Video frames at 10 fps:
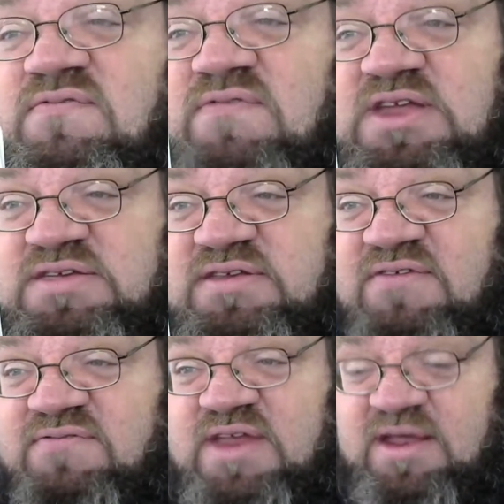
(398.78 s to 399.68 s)
funny
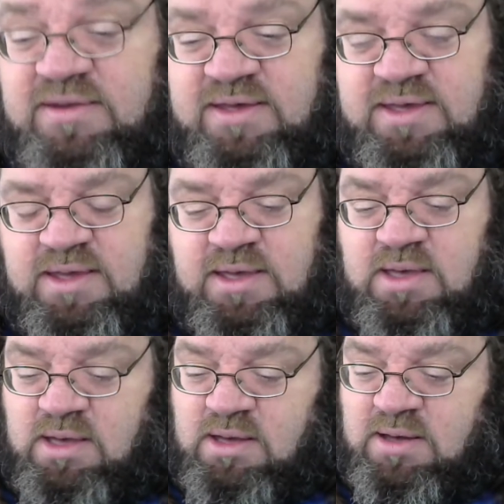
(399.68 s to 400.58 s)
stuff in it.
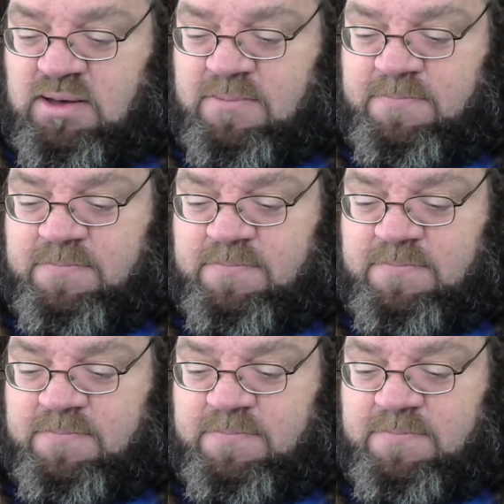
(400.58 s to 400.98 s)
Um,